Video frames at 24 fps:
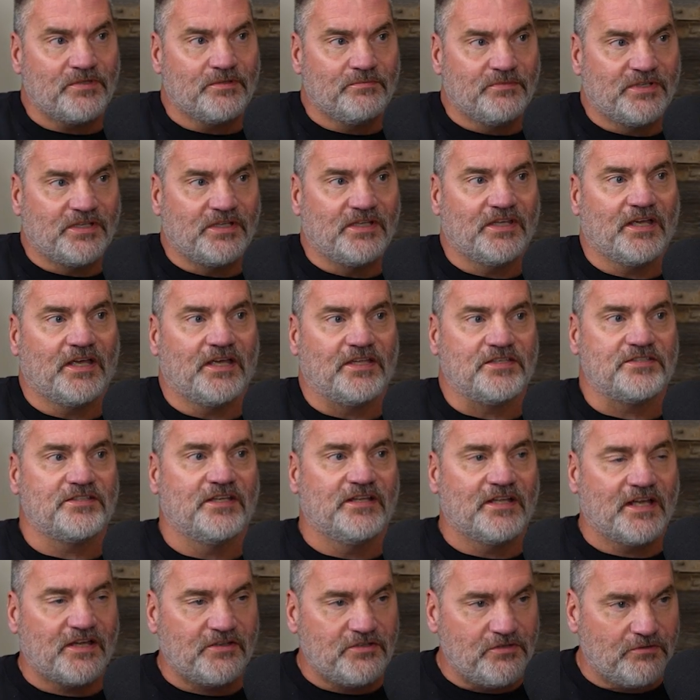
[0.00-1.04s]
them engaged,
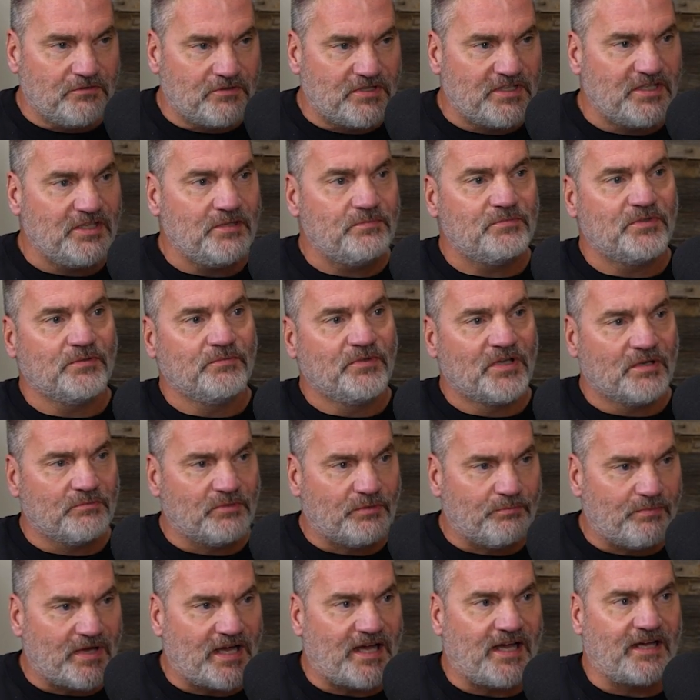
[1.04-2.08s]
and how do you keep them
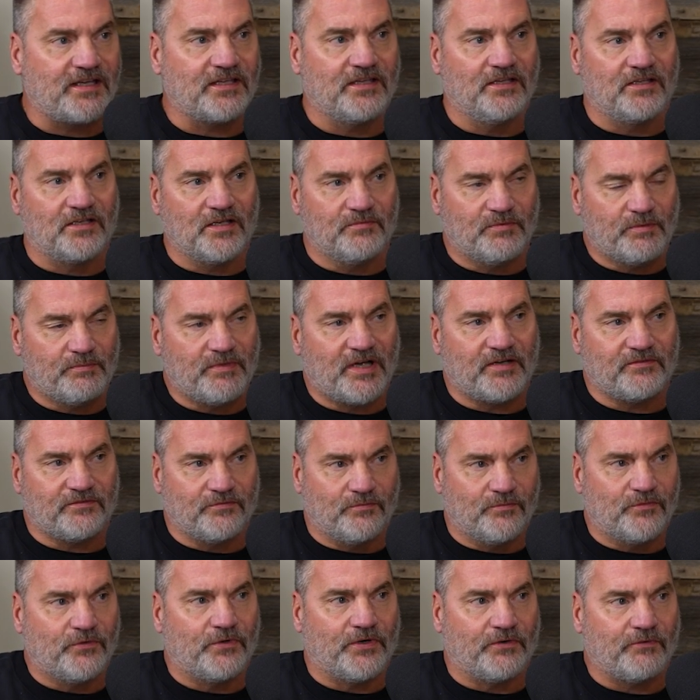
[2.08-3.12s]
coming back
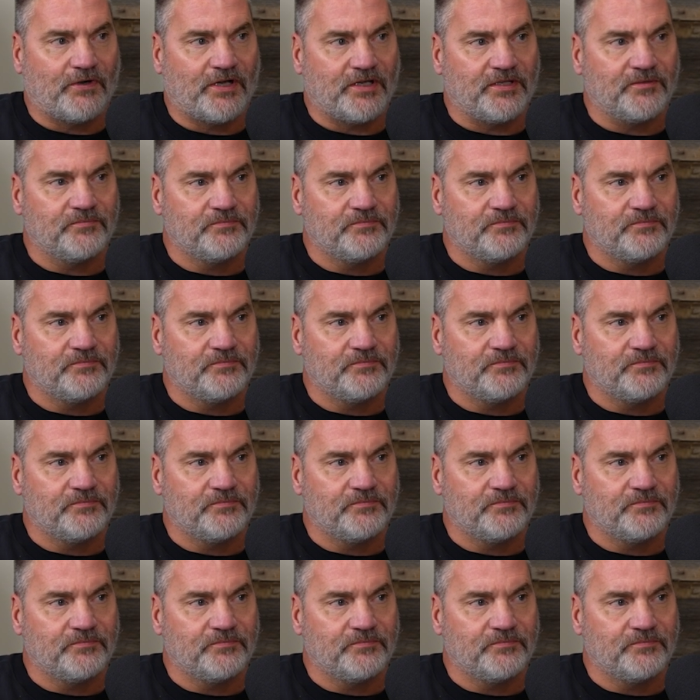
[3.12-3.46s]
for more, right?